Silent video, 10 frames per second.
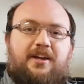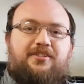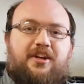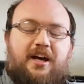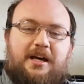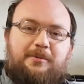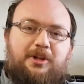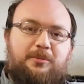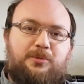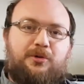Guys, I'm
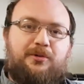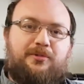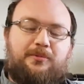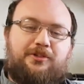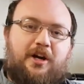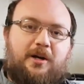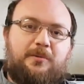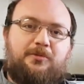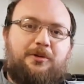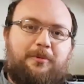Ethan Moore from
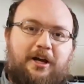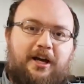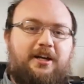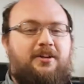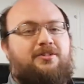Stockroom Supply.